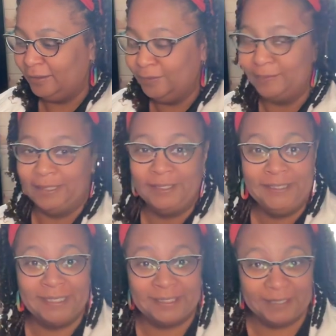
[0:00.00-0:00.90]
Oh my
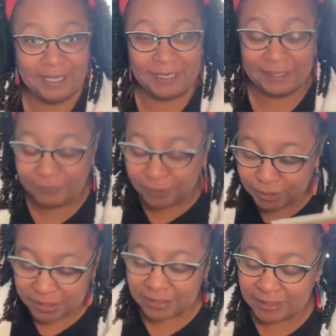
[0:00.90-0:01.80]
goodness. And if you're
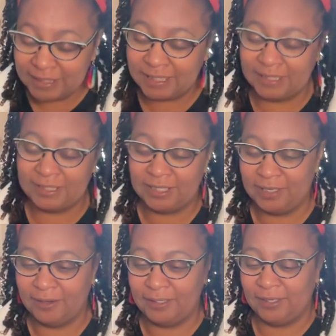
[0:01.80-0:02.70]
just listening to
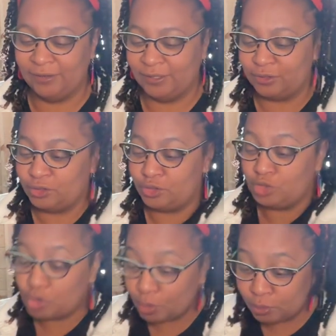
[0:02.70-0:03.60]
the audio, there's
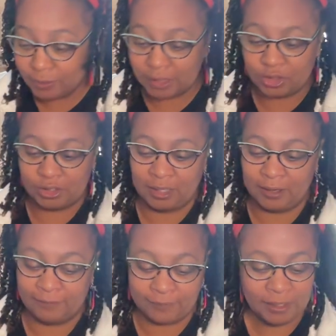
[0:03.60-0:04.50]
so much
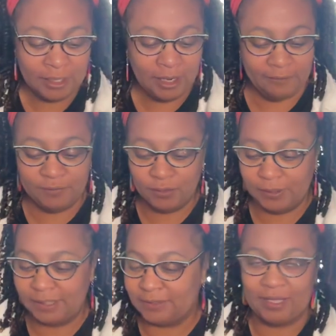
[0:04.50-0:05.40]
stuff of
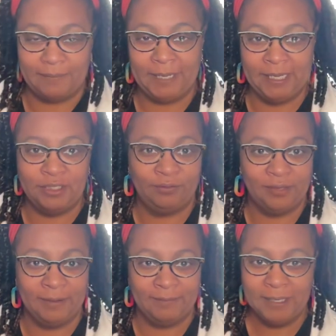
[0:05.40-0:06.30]
noise of that page
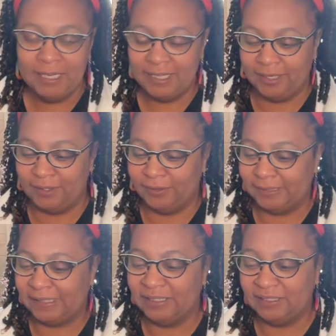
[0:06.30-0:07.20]
flip that you're
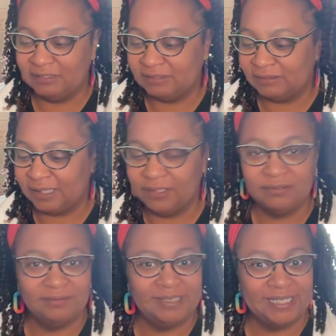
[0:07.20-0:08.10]
like, oh, I
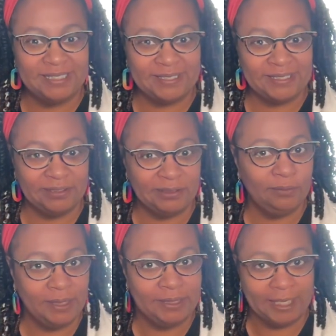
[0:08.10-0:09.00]
don't necessarily
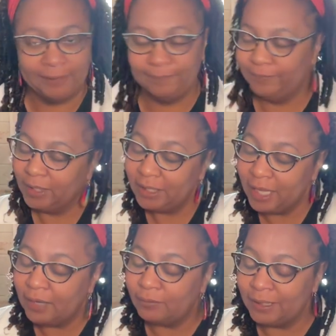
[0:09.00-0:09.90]
want that. And
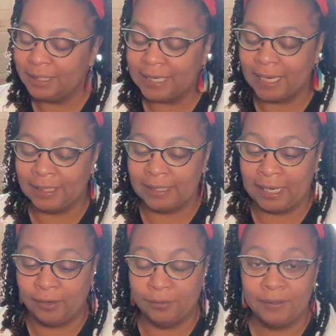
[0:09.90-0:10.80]
that we can edit
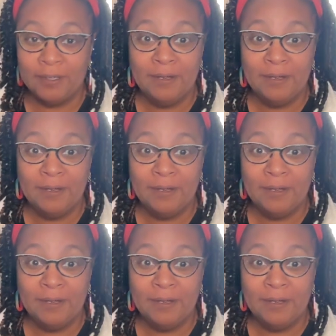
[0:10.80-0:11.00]
out.